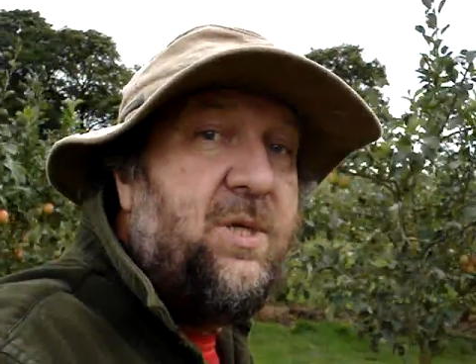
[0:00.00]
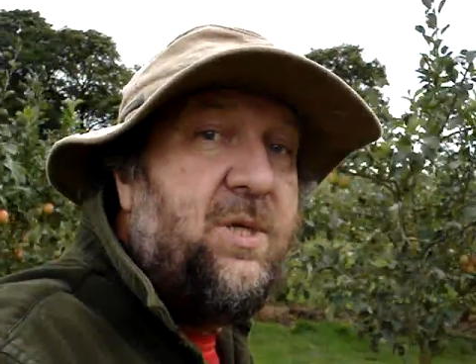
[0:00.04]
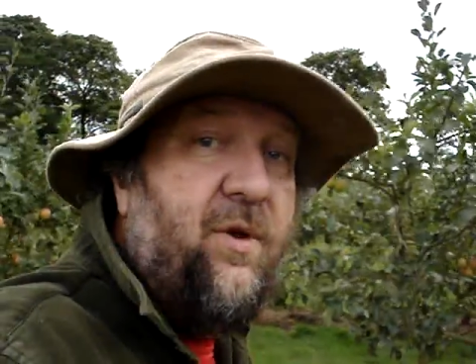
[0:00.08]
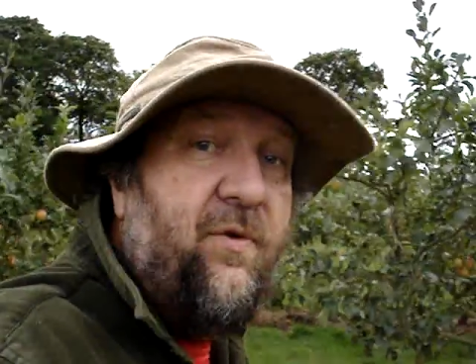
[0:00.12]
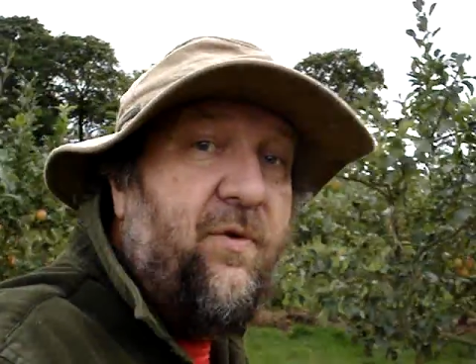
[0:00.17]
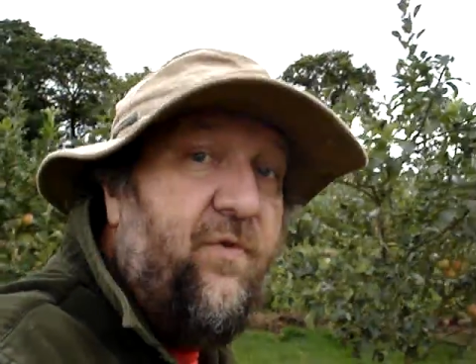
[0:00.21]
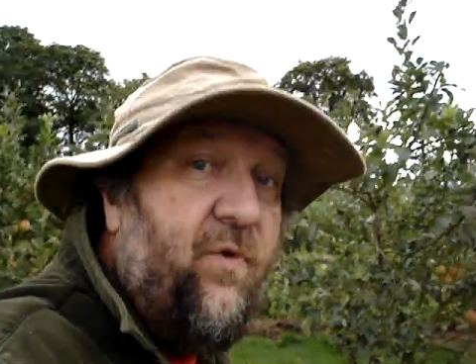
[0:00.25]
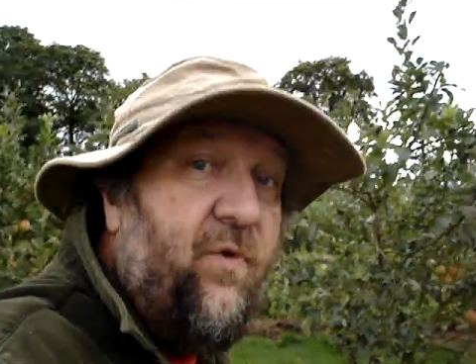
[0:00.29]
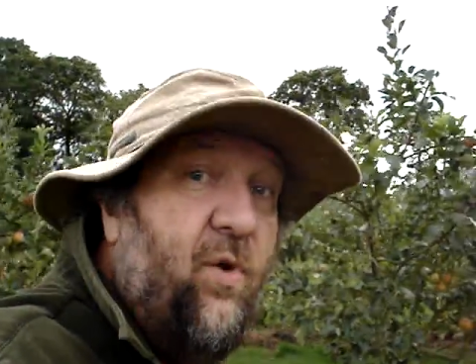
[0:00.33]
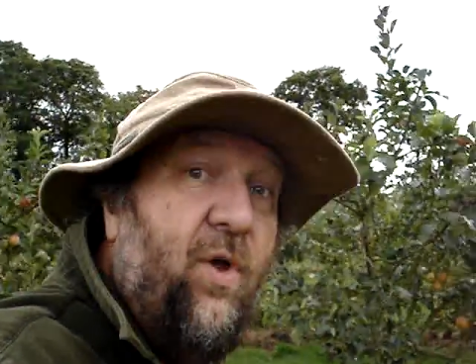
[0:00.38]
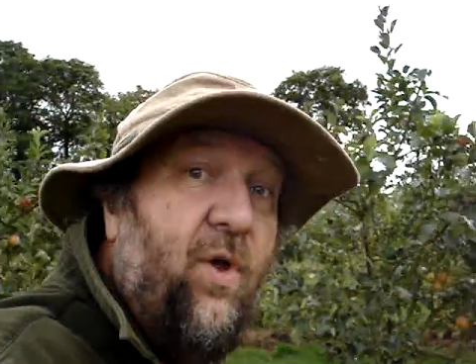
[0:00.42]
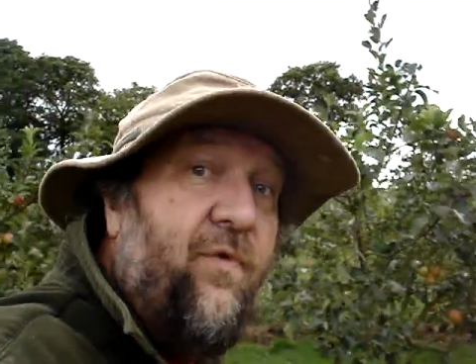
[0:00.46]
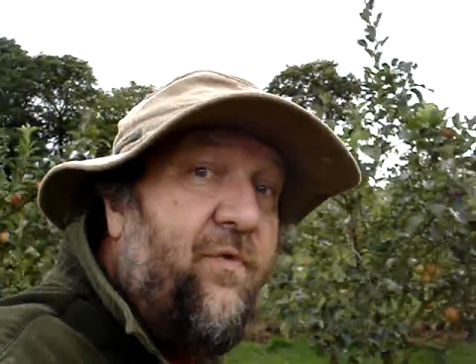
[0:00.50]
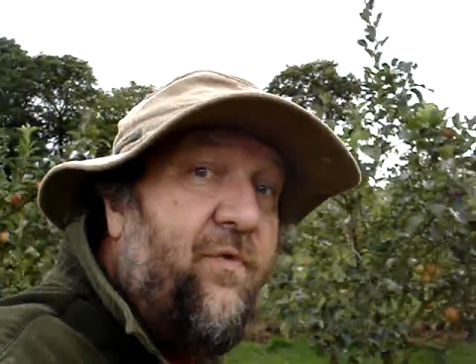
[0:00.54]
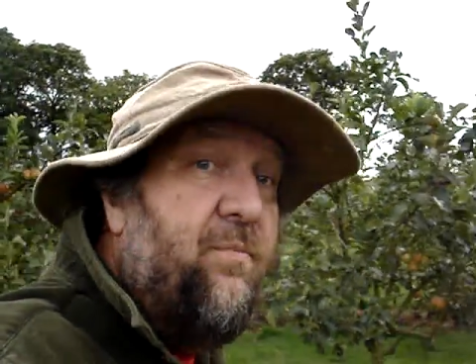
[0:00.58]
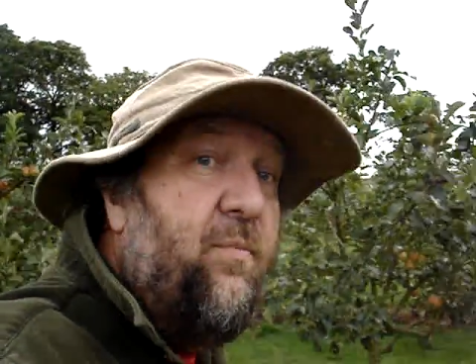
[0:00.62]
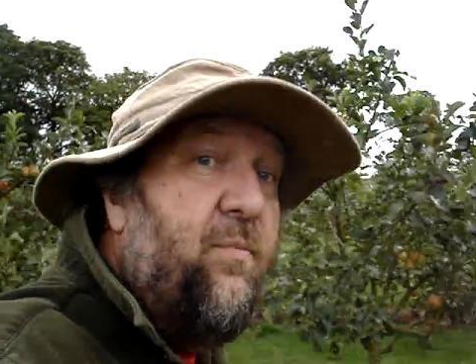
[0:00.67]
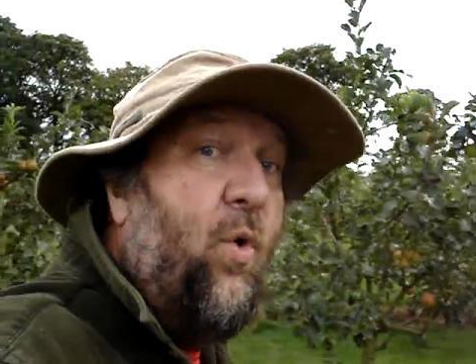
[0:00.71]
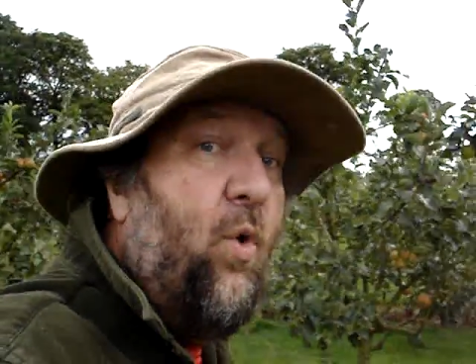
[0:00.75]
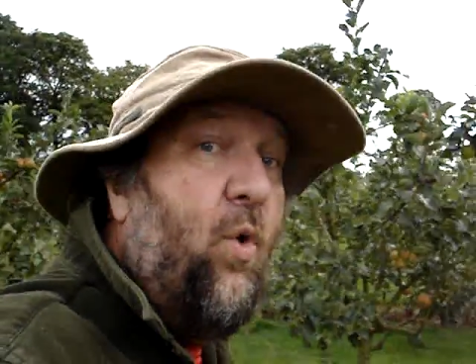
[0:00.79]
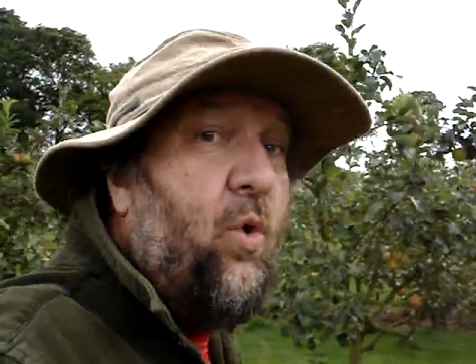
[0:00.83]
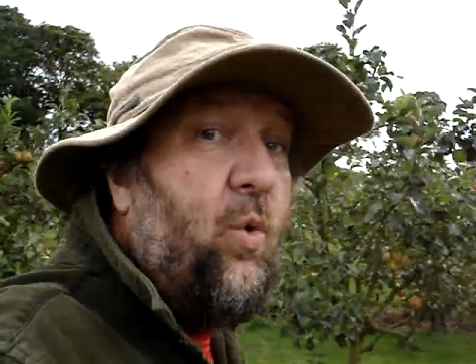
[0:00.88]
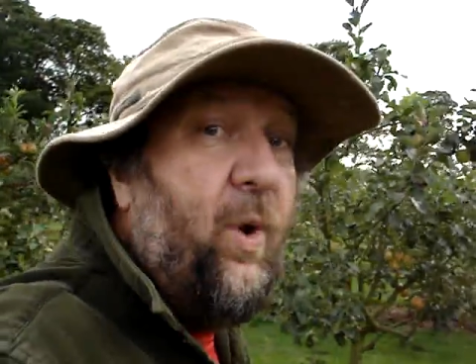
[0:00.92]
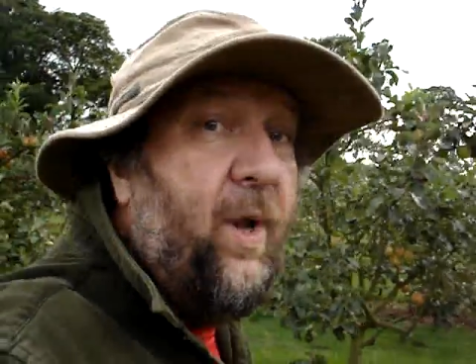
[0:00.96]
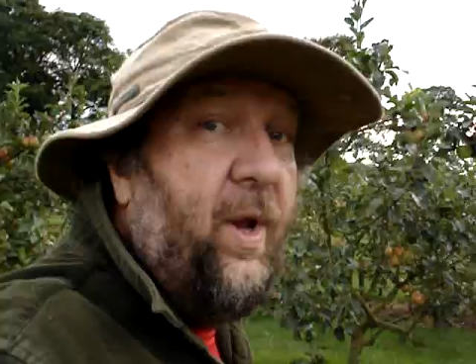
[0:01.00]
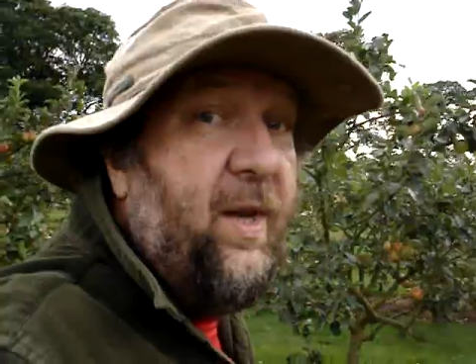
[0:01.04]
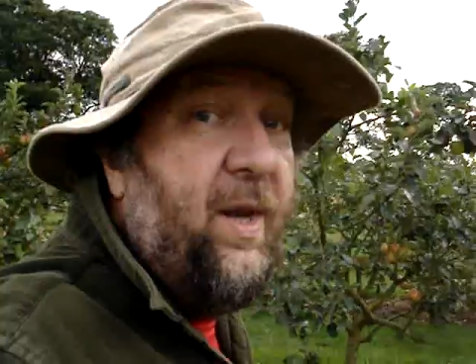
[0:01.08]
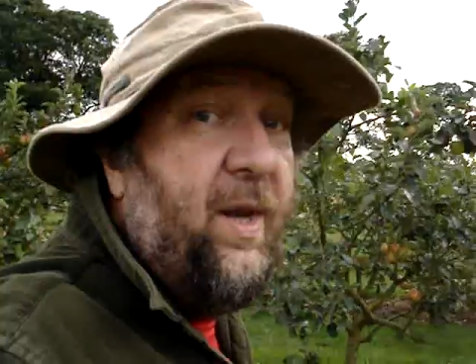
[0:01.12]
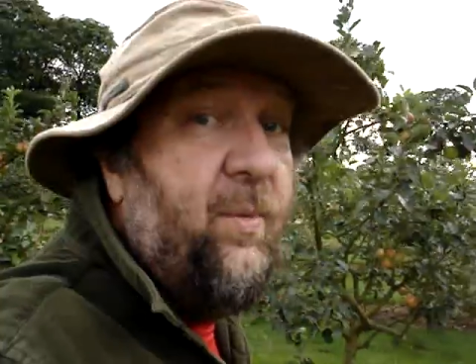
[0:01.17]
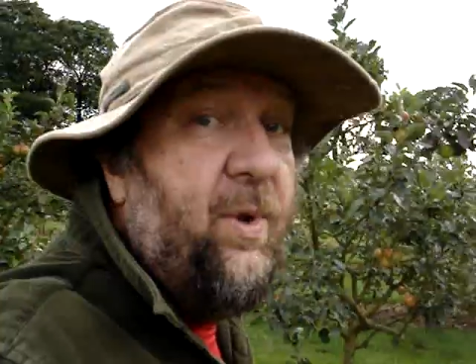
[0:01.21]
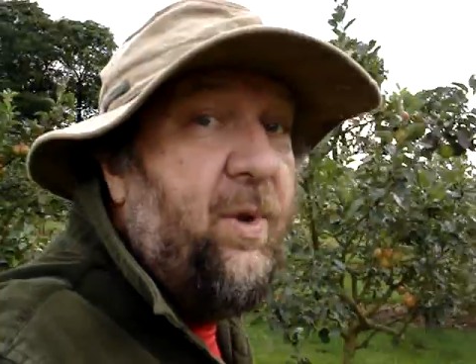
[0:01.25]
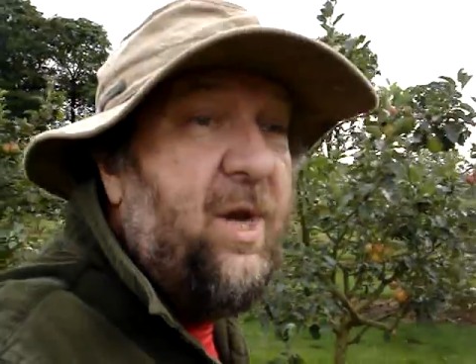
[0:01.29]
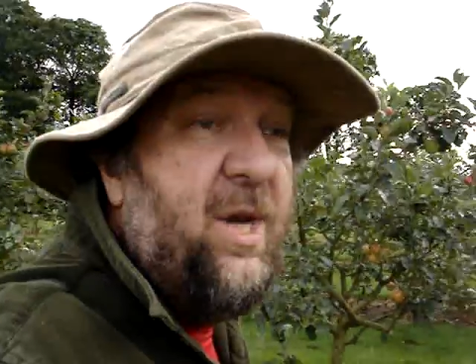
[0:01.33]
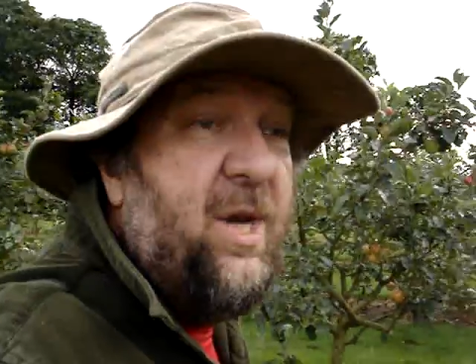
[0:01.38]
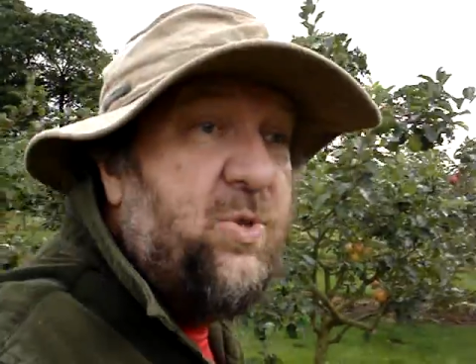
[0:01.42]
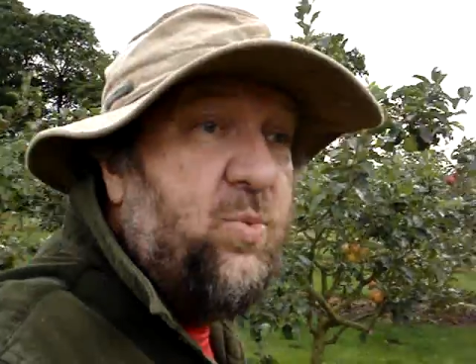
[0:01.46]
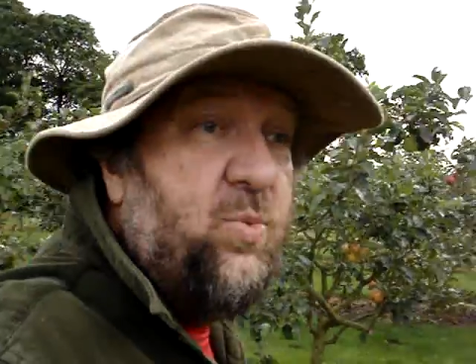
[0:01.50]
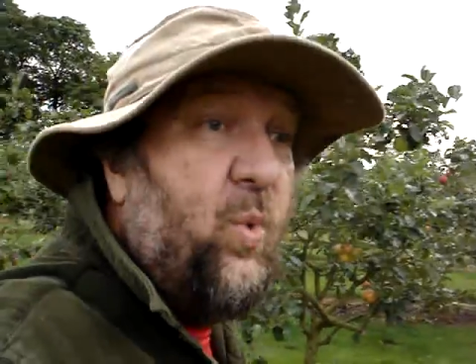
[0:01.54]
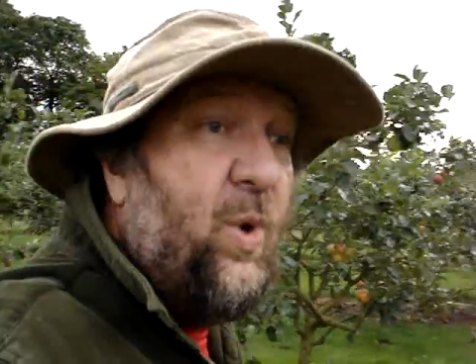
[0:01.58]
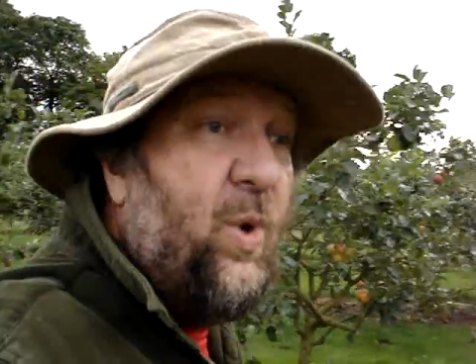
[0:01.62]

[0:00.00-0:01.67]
they'll fall off more quickly when it's